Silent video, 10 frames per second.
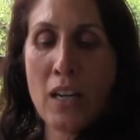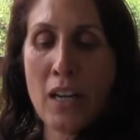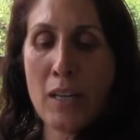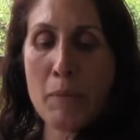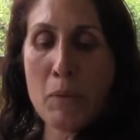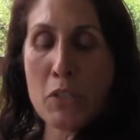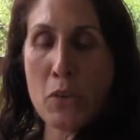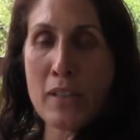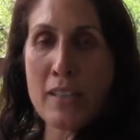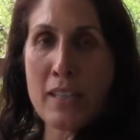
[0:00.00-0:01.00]
it was
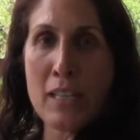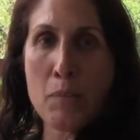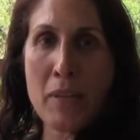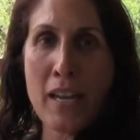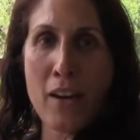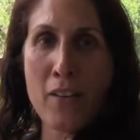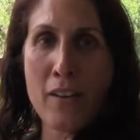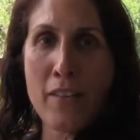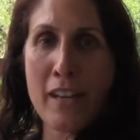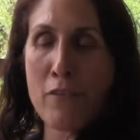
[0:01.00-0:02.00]
during the hippie
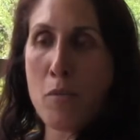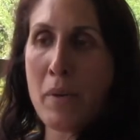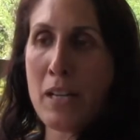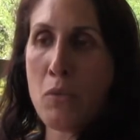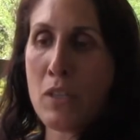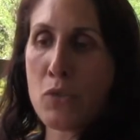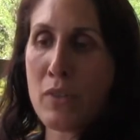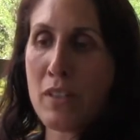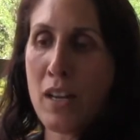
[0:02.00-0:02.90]
era that everybody was